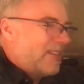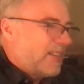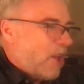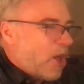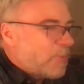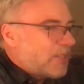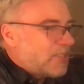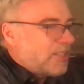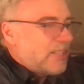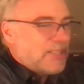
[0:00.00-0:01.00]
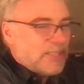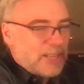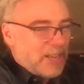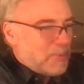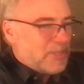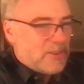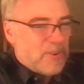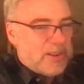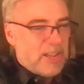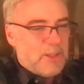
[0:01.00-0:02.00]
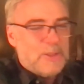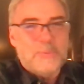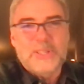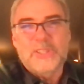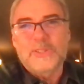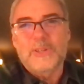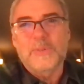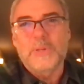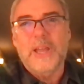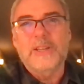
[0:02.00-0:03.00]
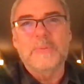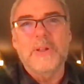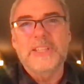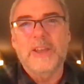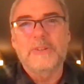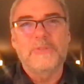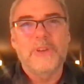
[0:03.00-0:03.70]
uh, all my CDs on Amazon right now and my sister's, we knocked them all down to